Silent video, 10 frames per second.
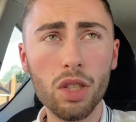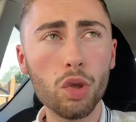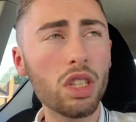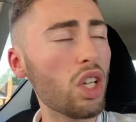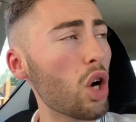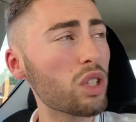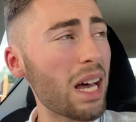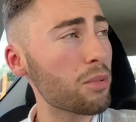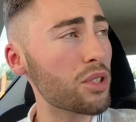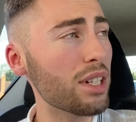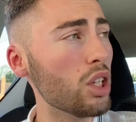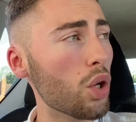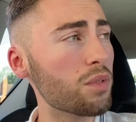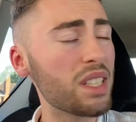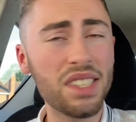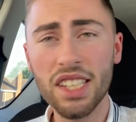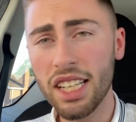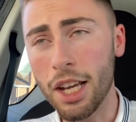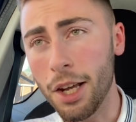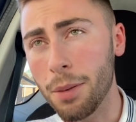I'd absolutely love to see
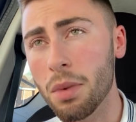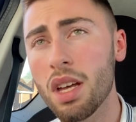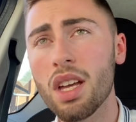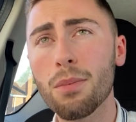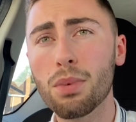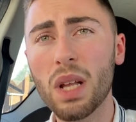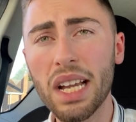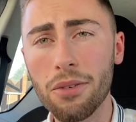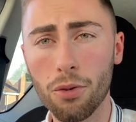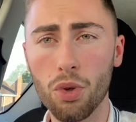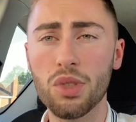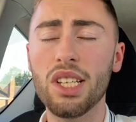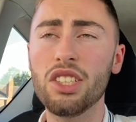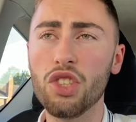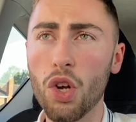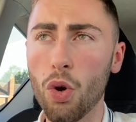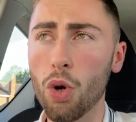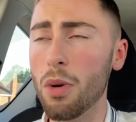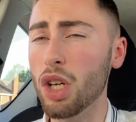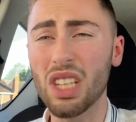him play for us in
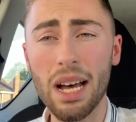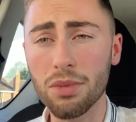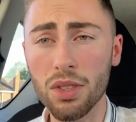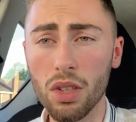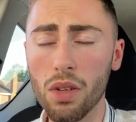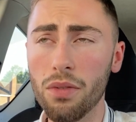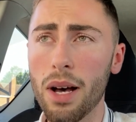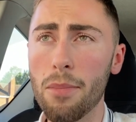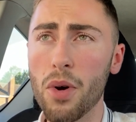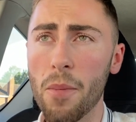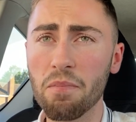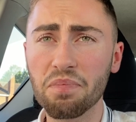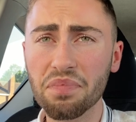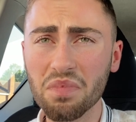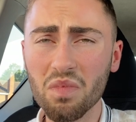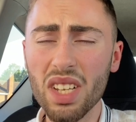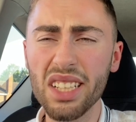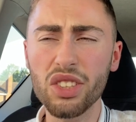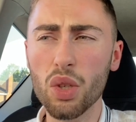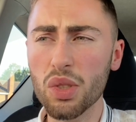Europe. I'd absolutely love that. But
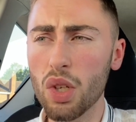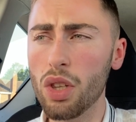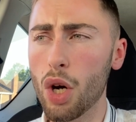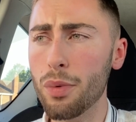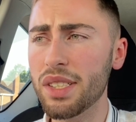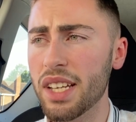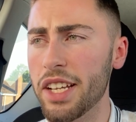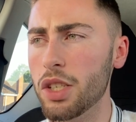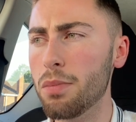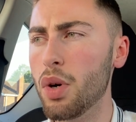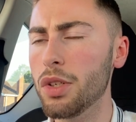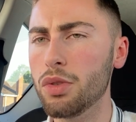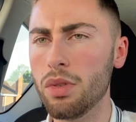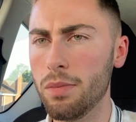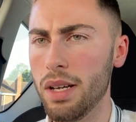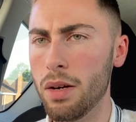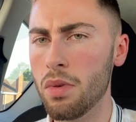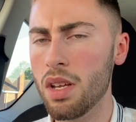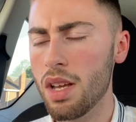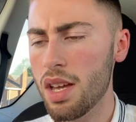it does look like we're saying goodbye to him now.
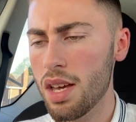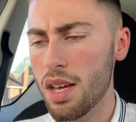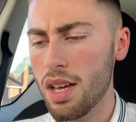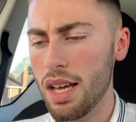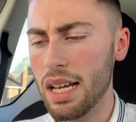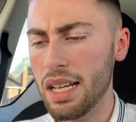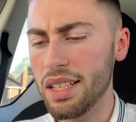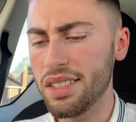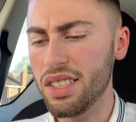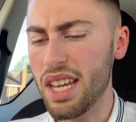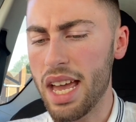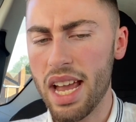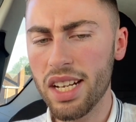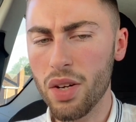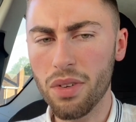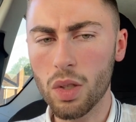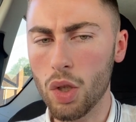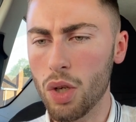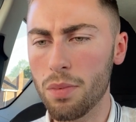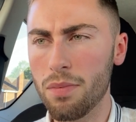And yeah, any other
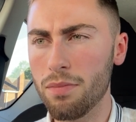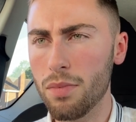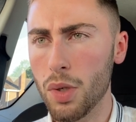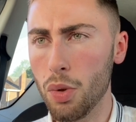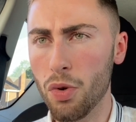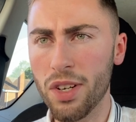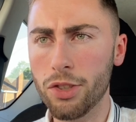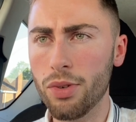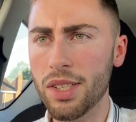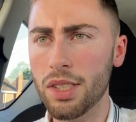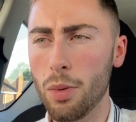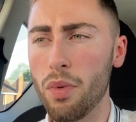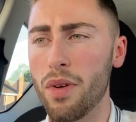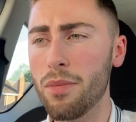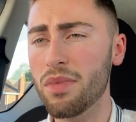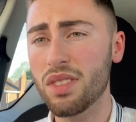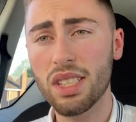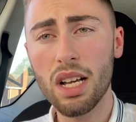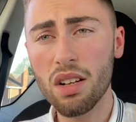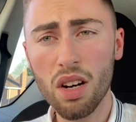club who are interested with him, because
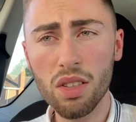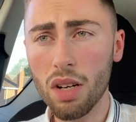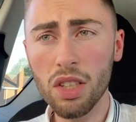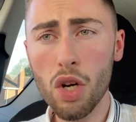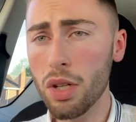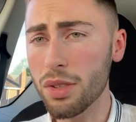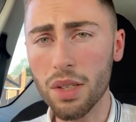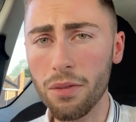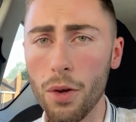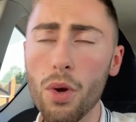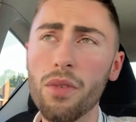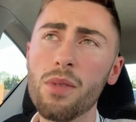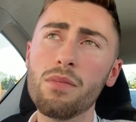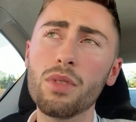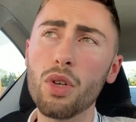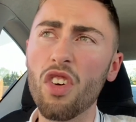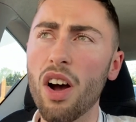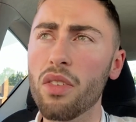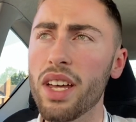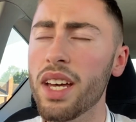I know there's a few of them who are
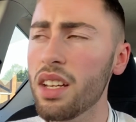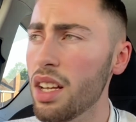out there,